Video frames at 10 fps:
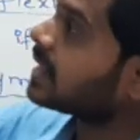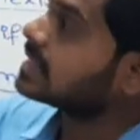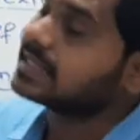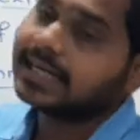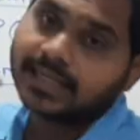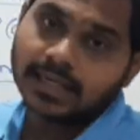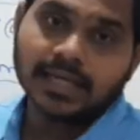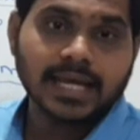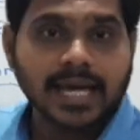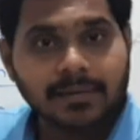set
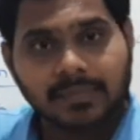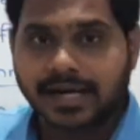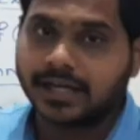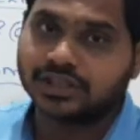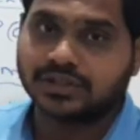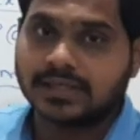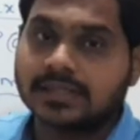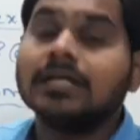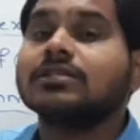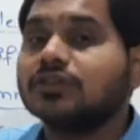A, my dear students.
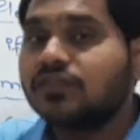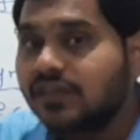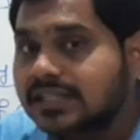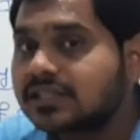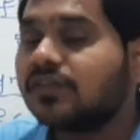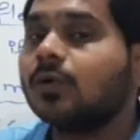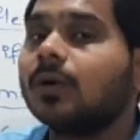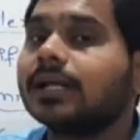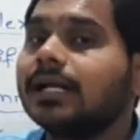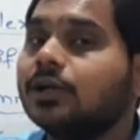So first of all,
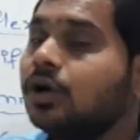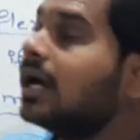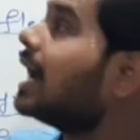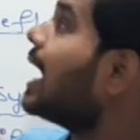what I'll do,